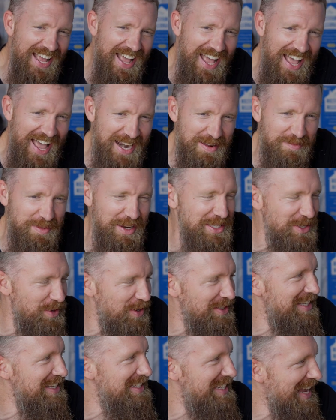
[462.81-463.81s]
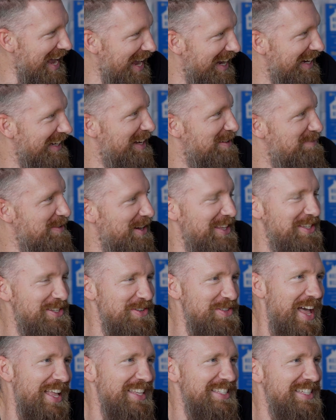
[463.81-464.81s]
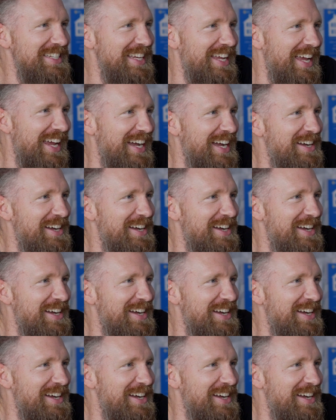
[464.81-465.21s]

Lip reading: And I'm going to do it today. I'm going to do that today.